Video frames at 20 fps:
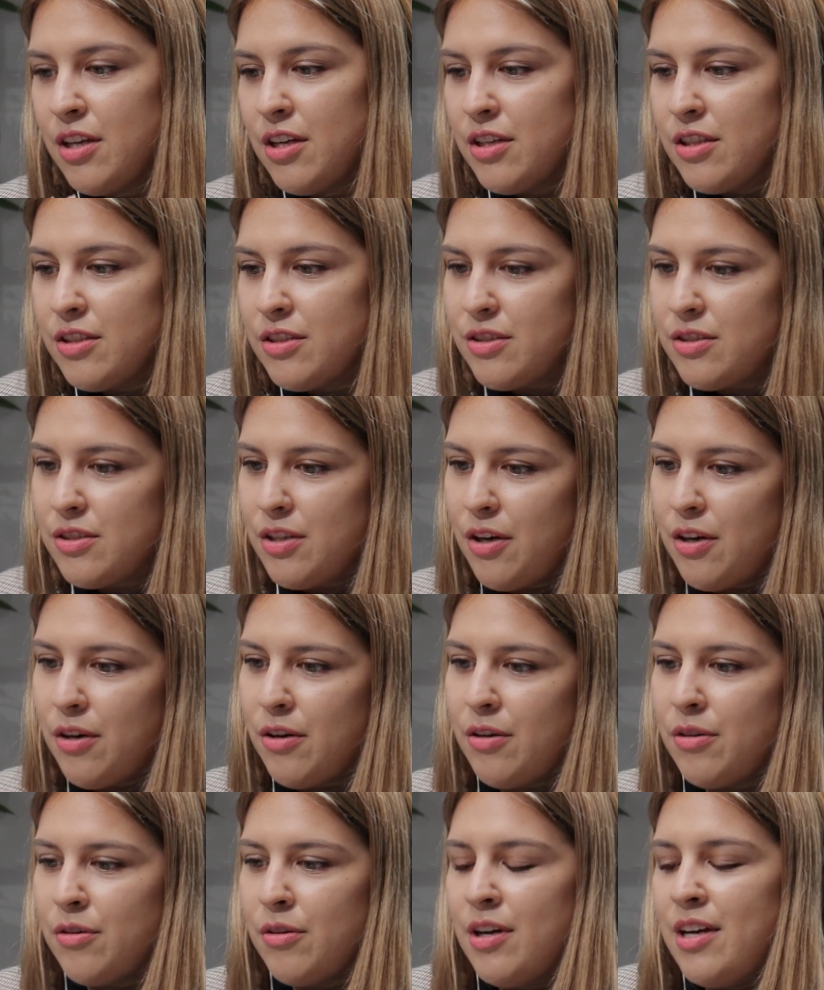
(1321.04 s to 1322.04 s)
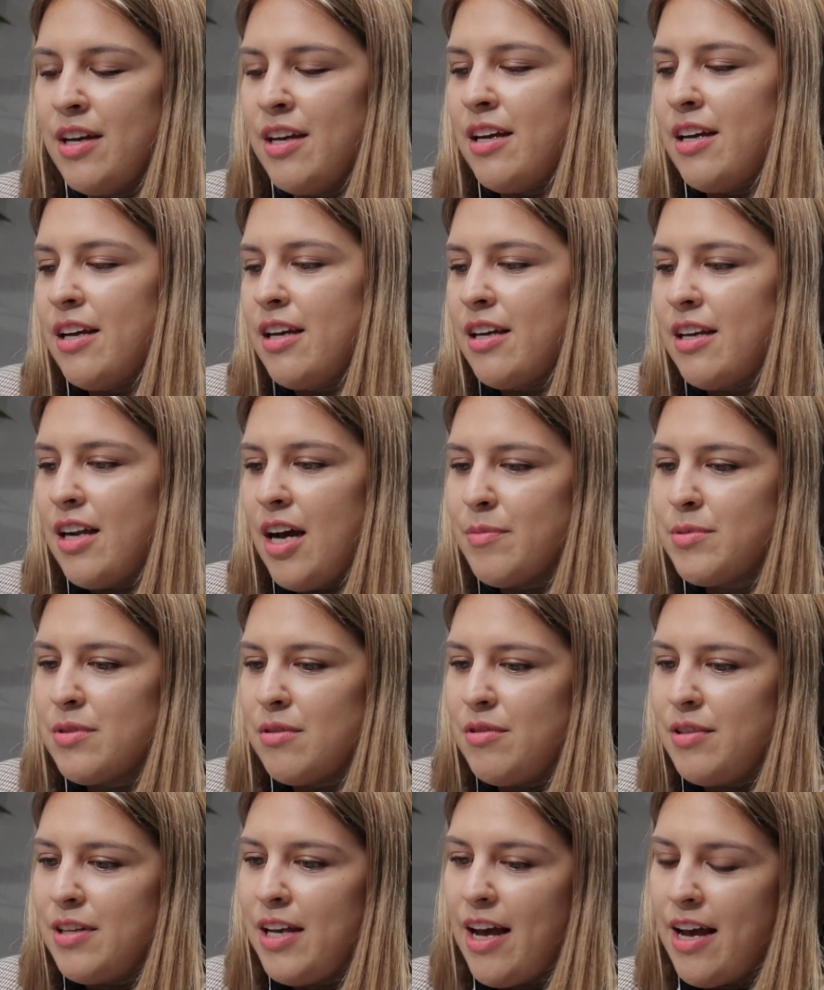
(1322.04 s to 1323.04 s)
So it
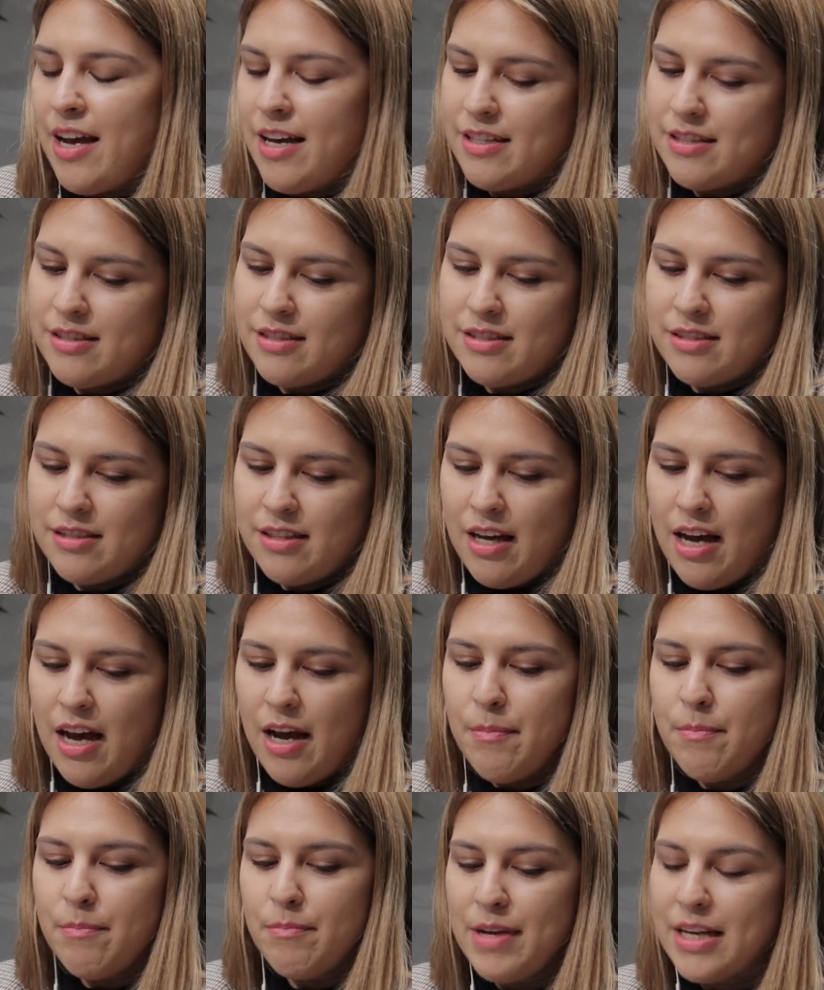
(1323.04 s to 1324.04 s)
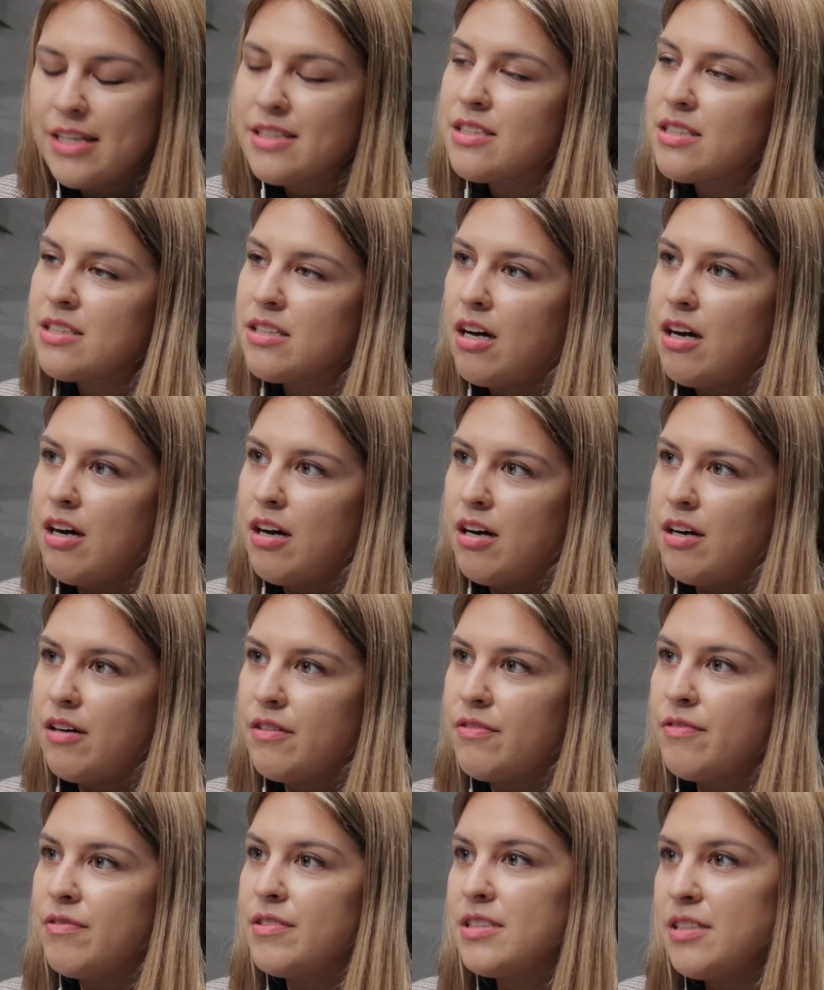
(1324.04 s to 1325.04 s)
absolutely has a mix
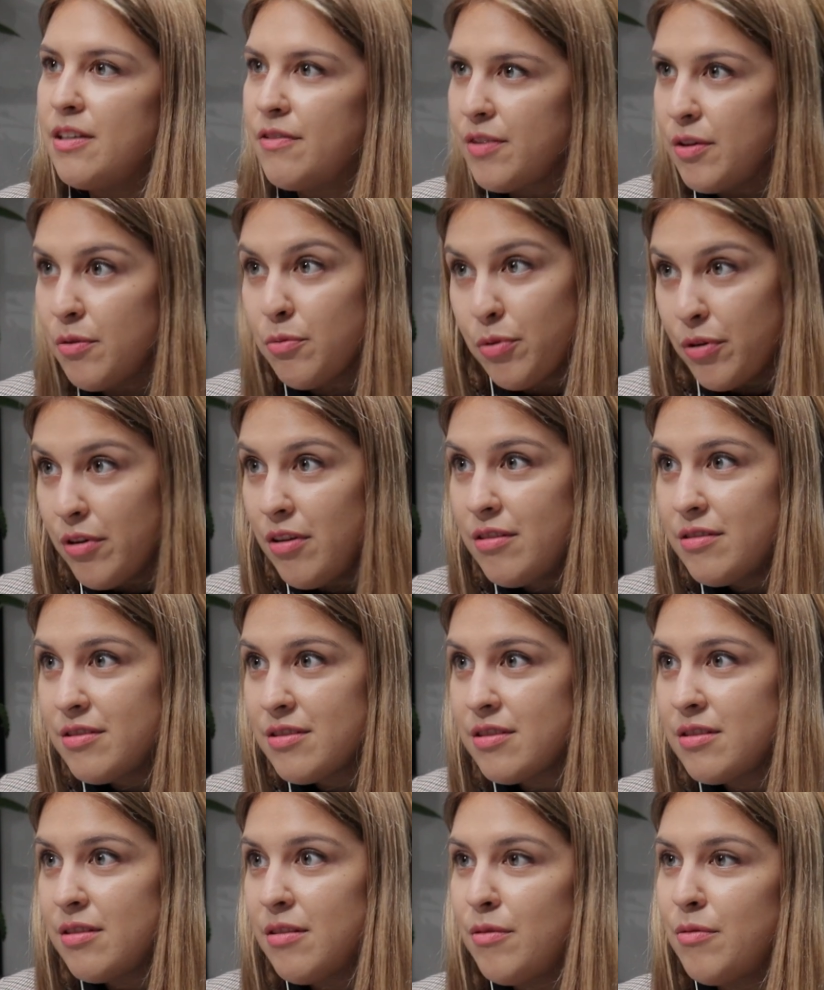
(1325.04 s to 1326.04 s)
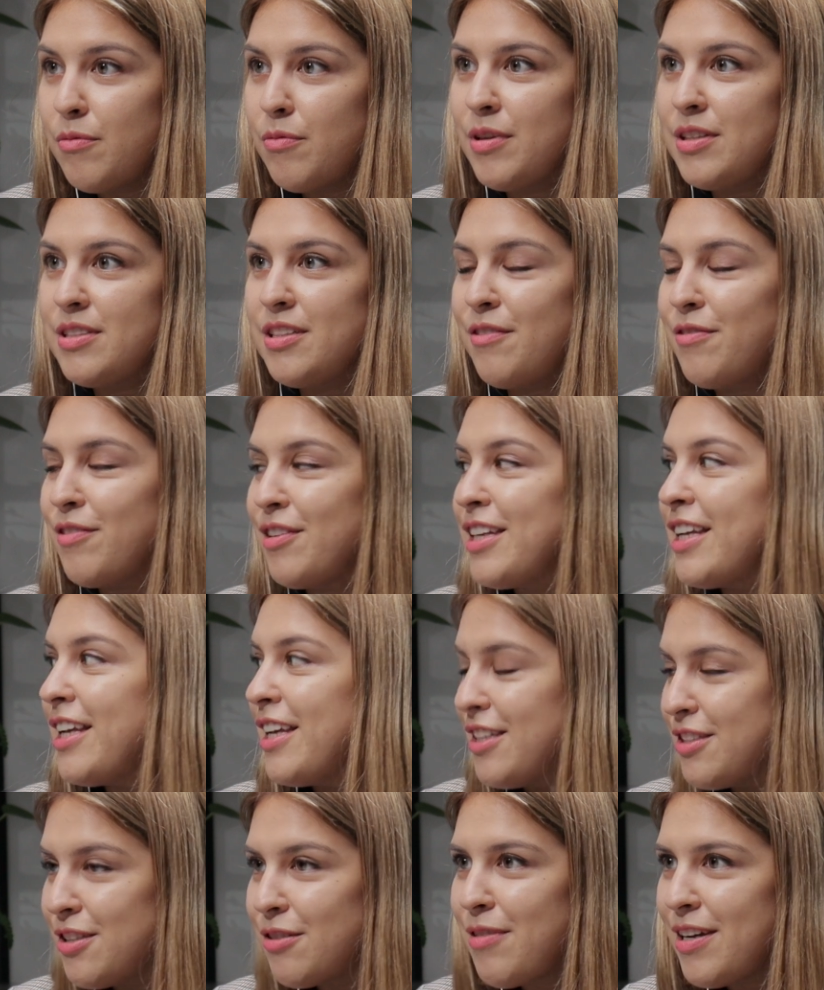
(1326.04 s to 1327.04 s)
of different worlds with different
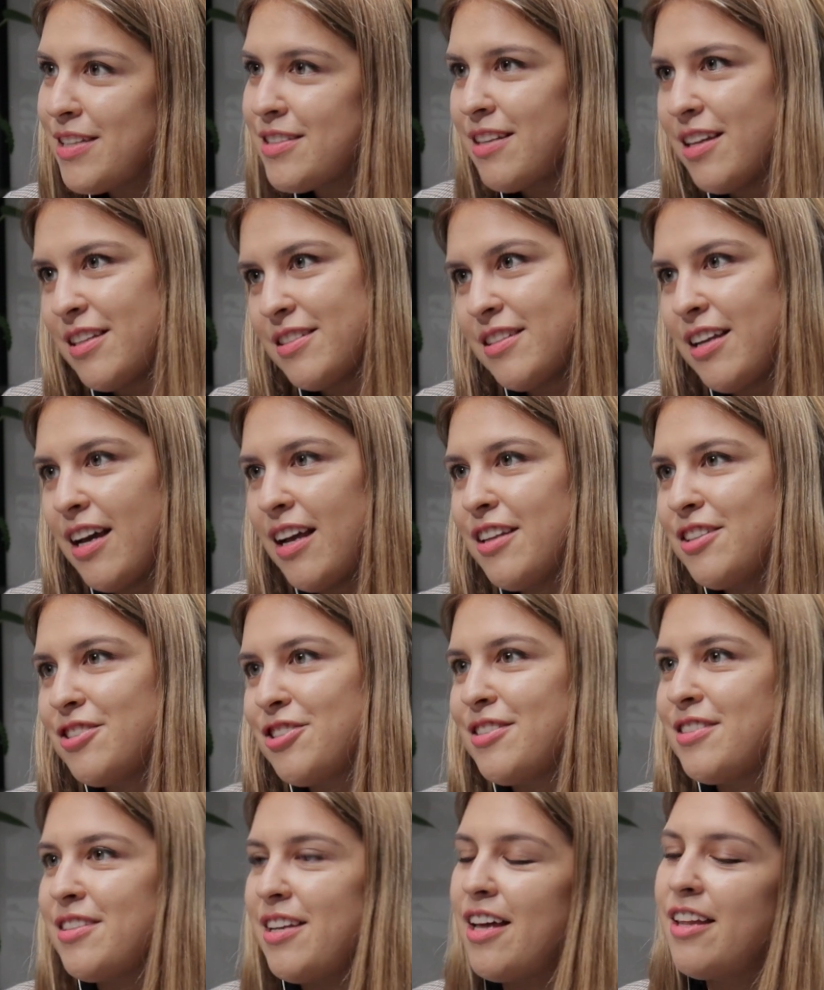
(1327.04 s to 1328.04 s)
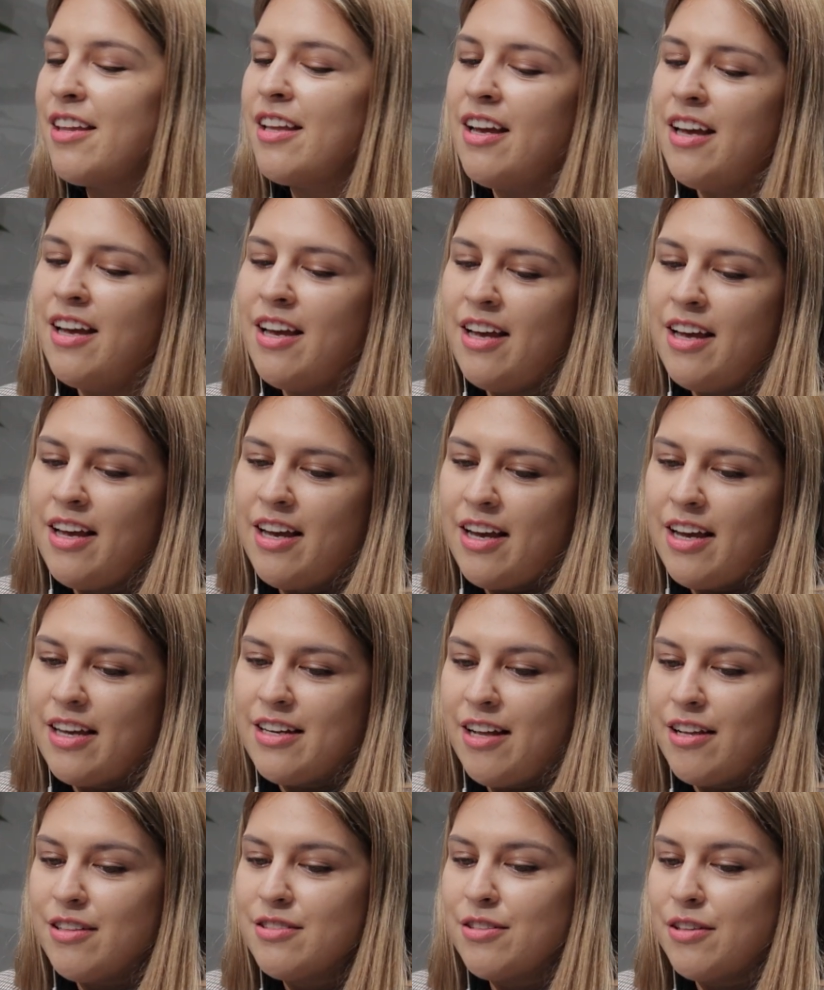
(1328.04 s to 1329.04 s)
interests, as Alice said,
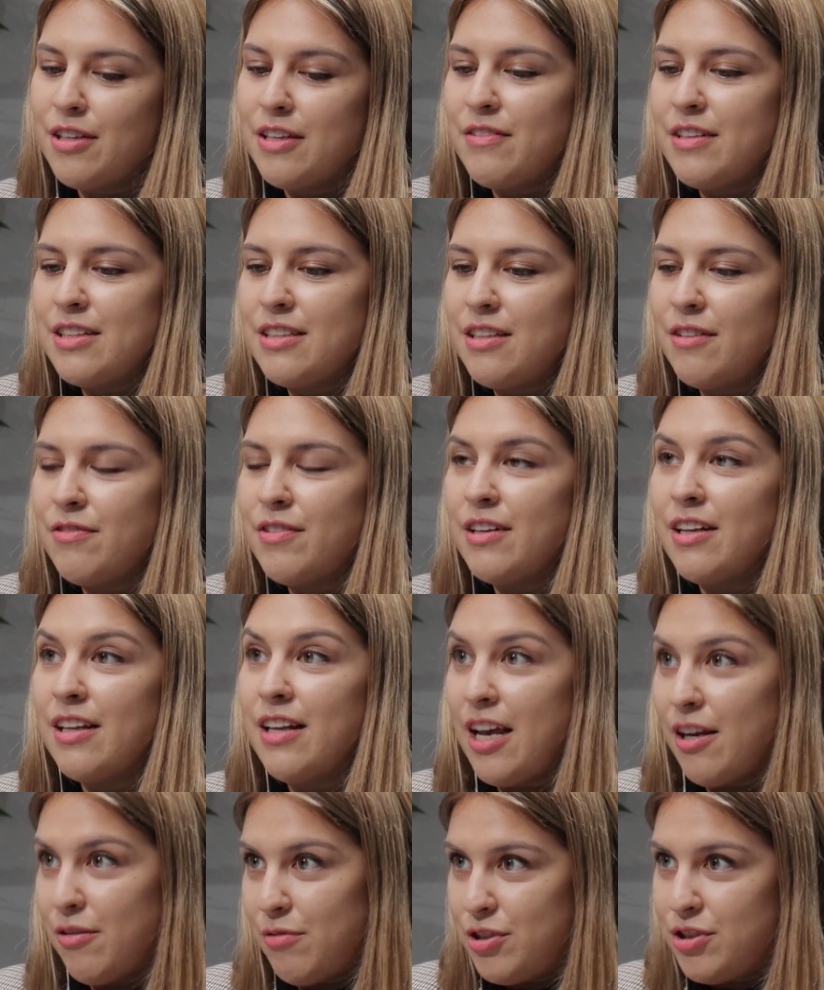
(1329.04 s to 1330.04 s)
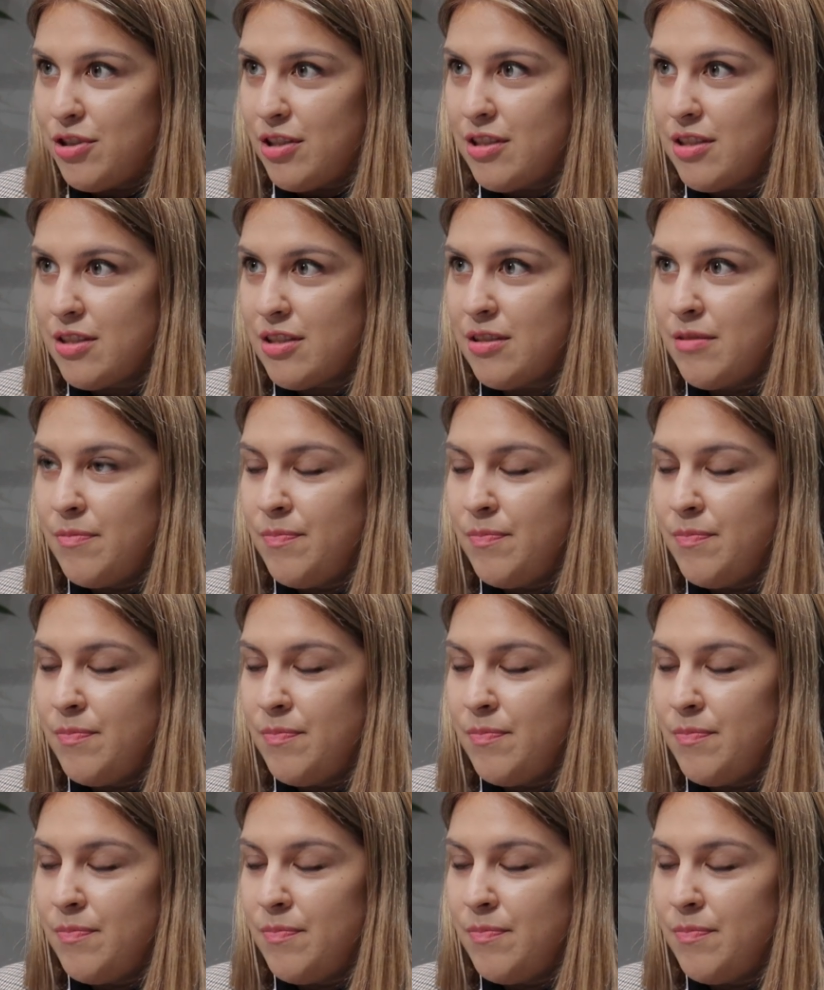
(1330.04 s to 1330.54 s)
and also even different languages.